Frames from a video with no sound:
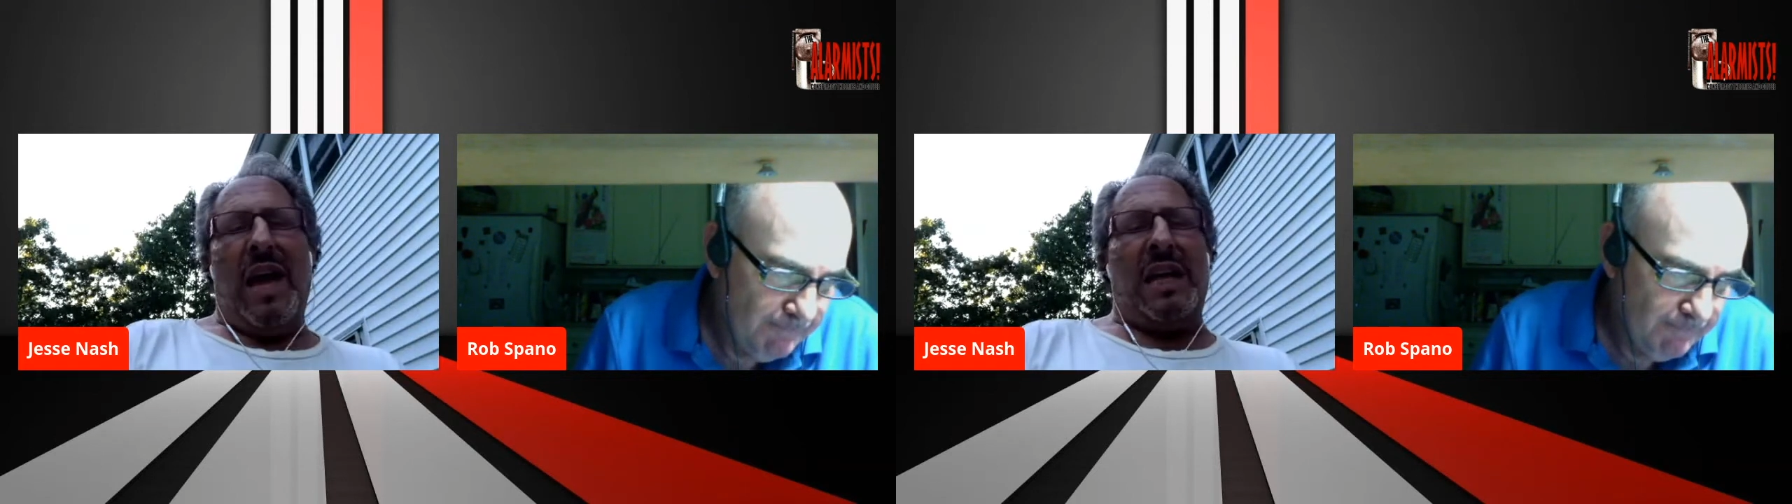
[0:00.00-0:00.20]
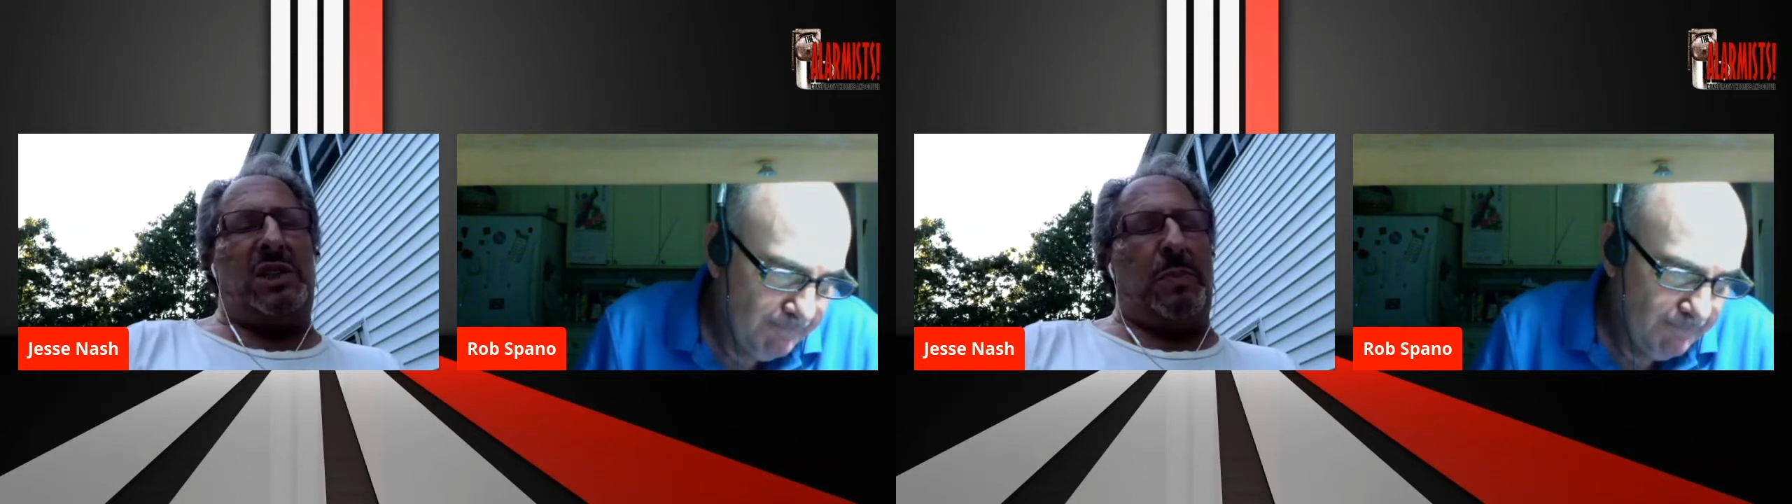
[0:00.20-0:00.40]

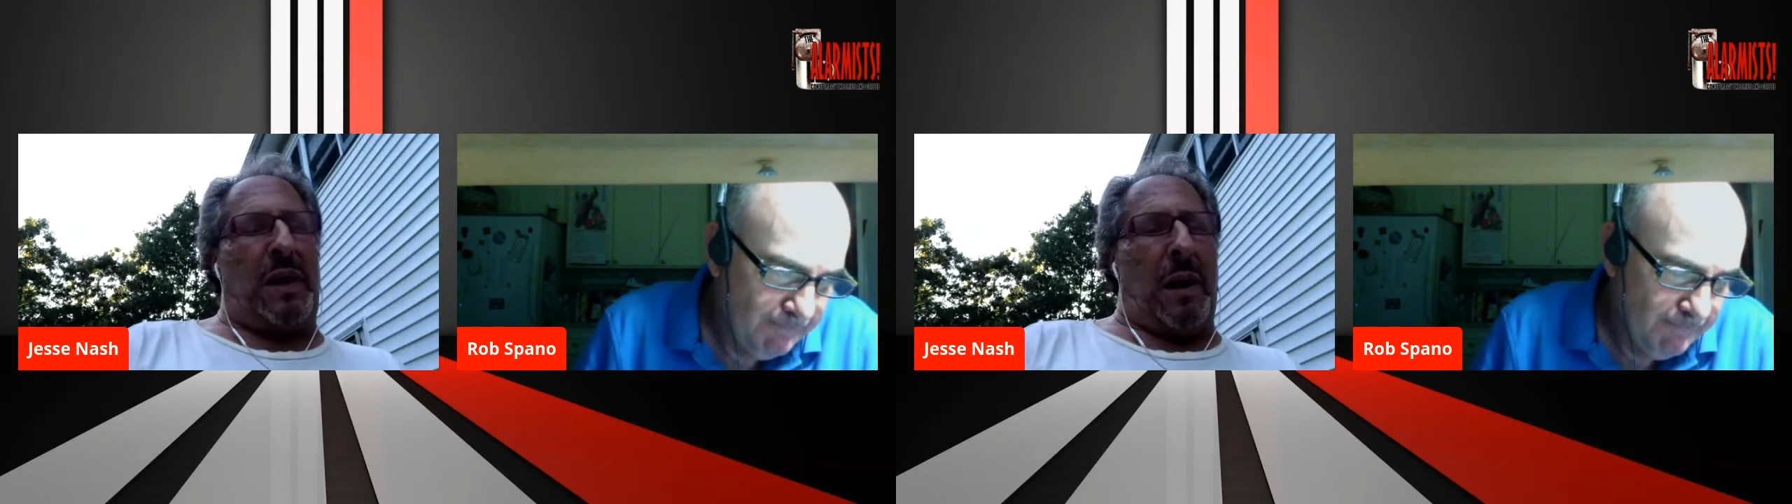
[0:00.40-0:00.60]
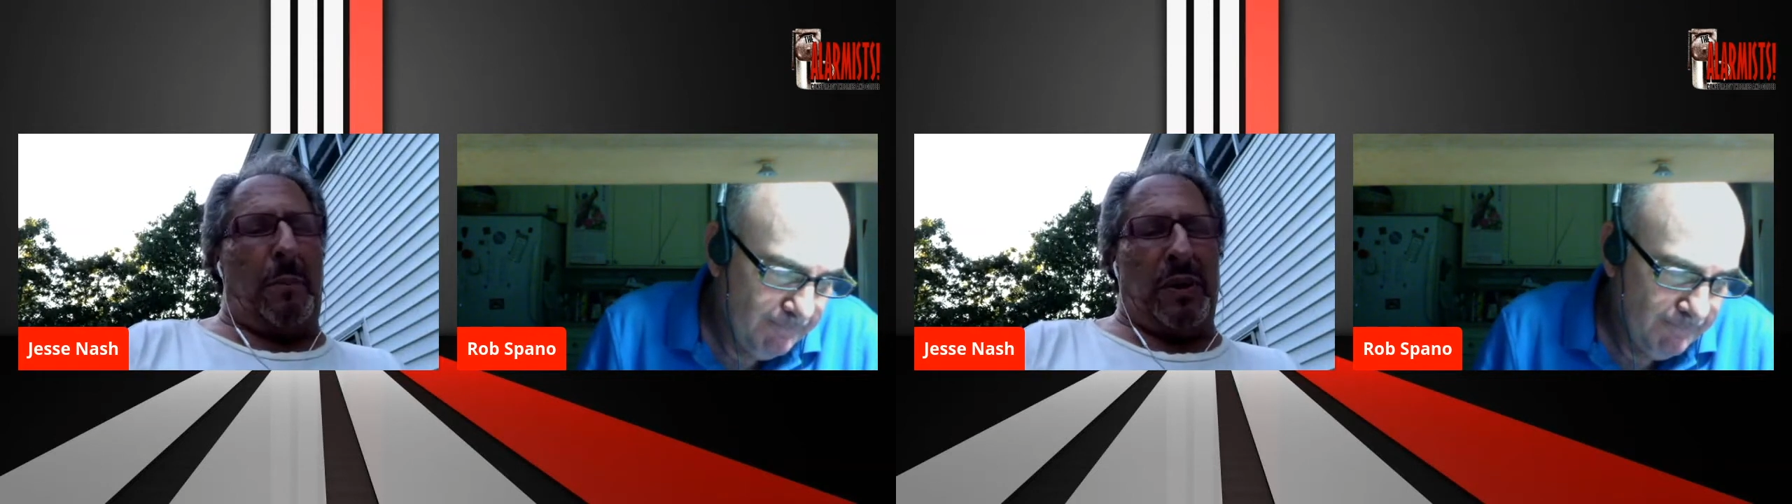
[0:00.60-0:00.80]
It's
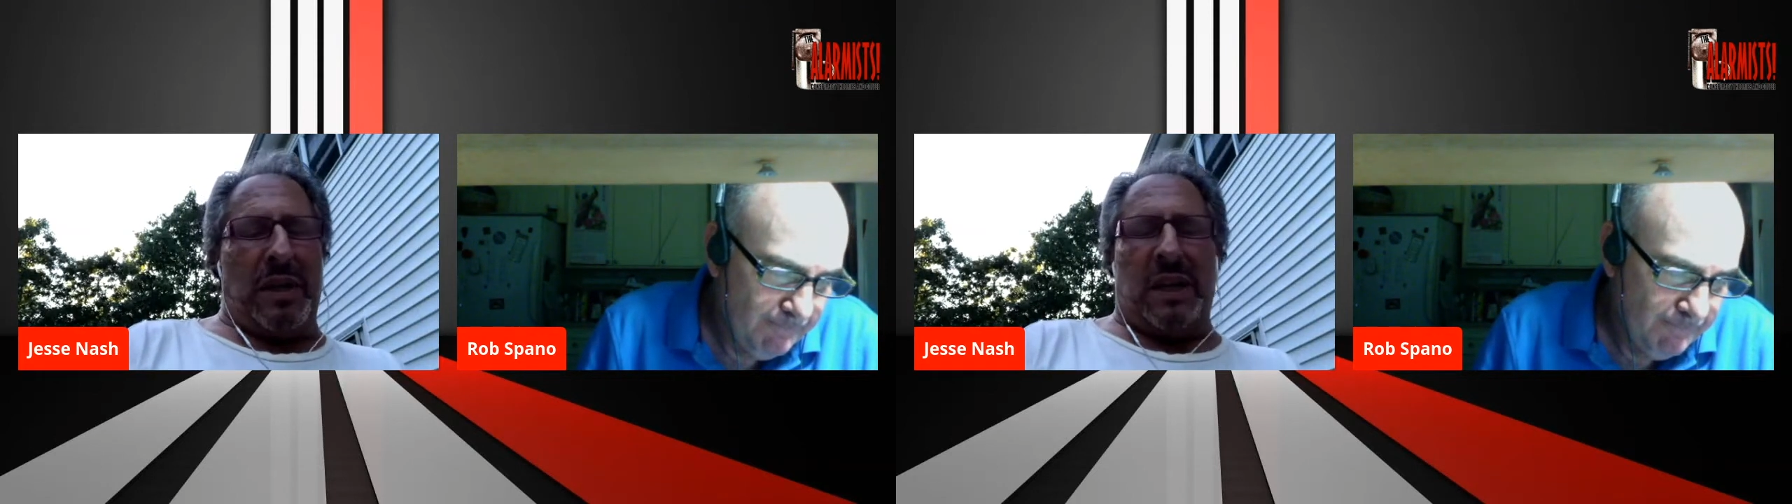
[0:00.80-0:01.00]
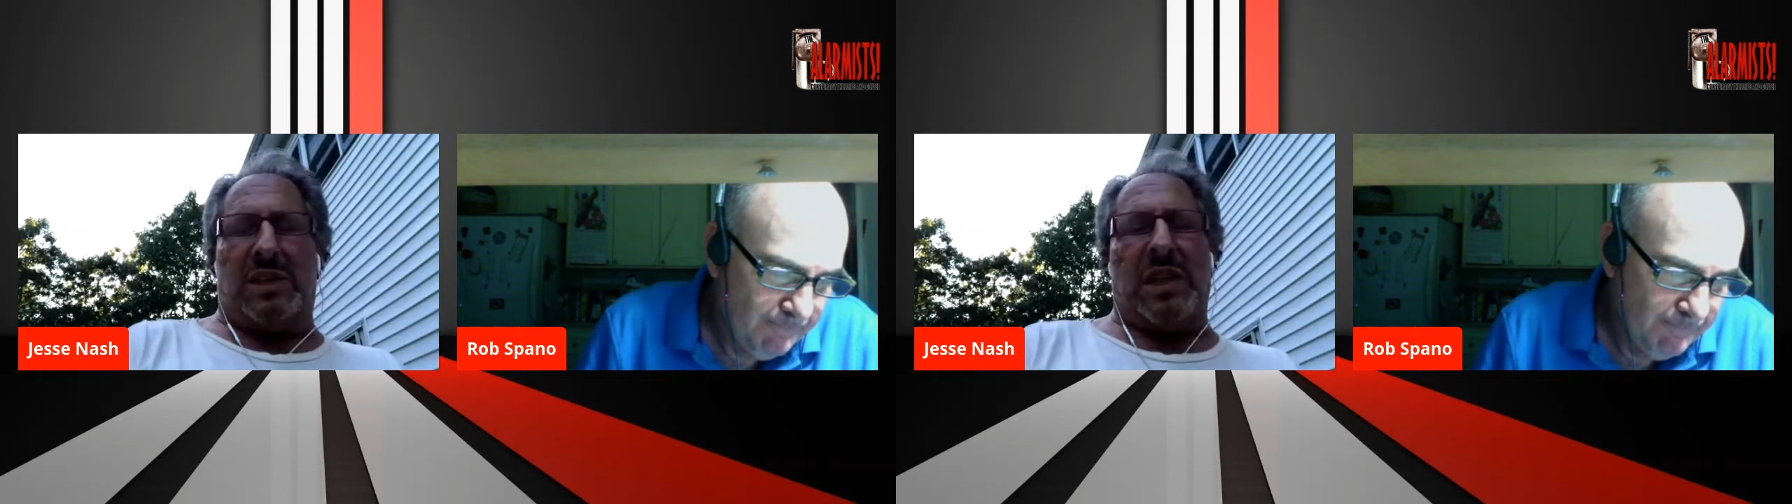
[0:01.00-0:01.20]
become
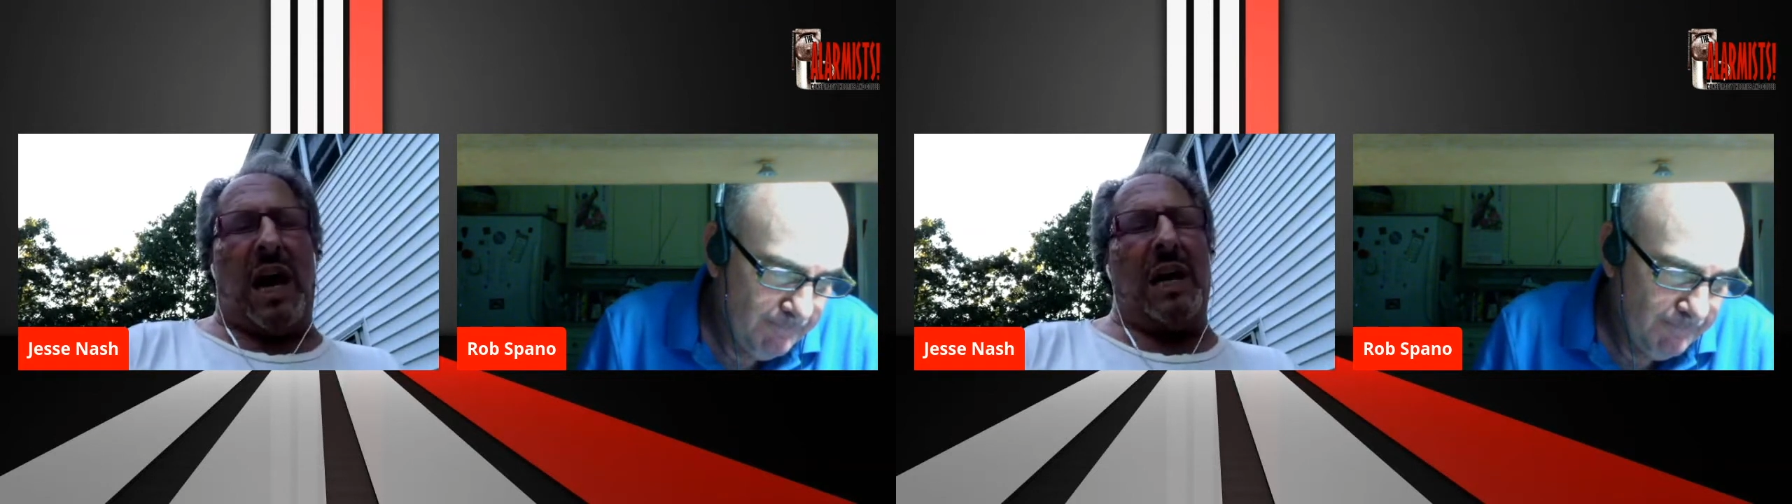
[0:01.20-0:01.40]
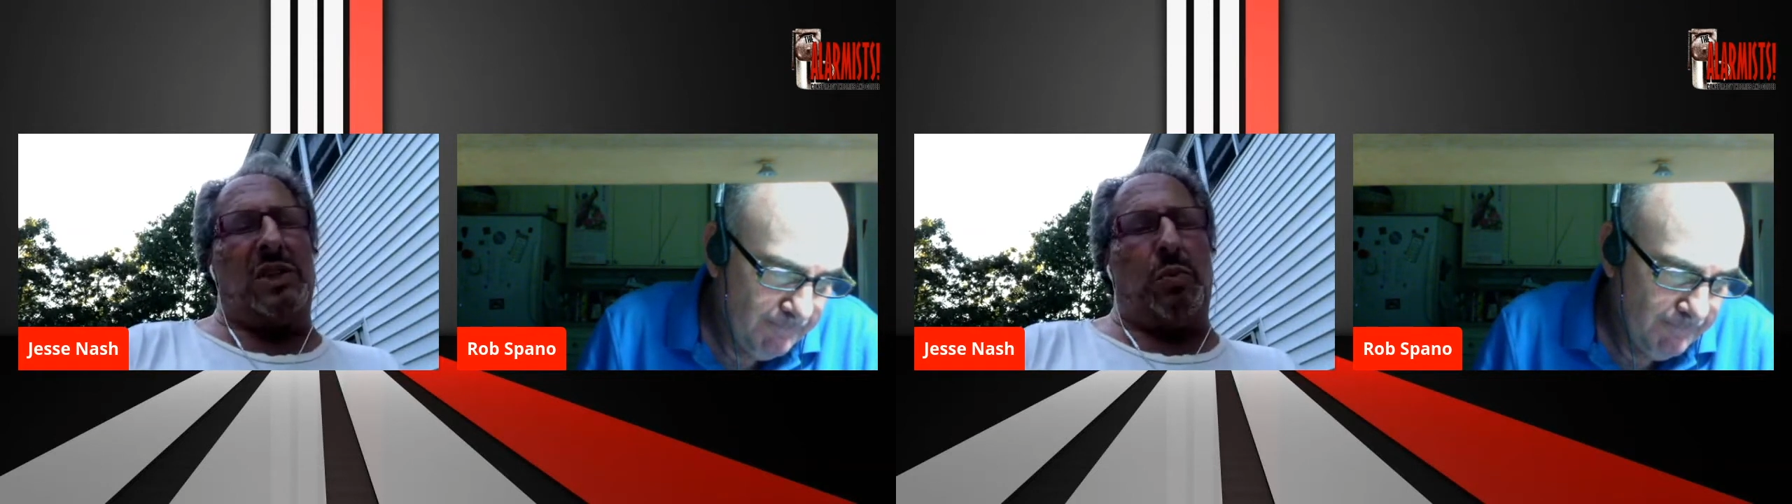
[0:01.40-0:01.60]

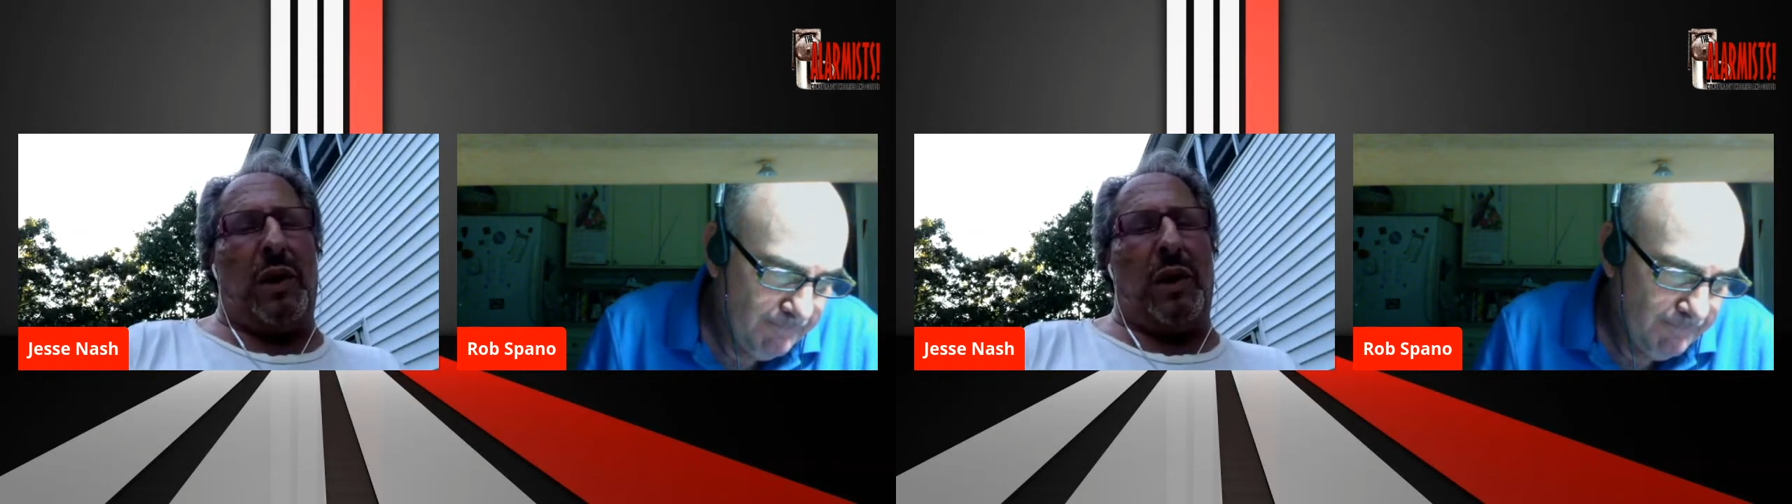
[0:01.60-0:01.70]
politicized.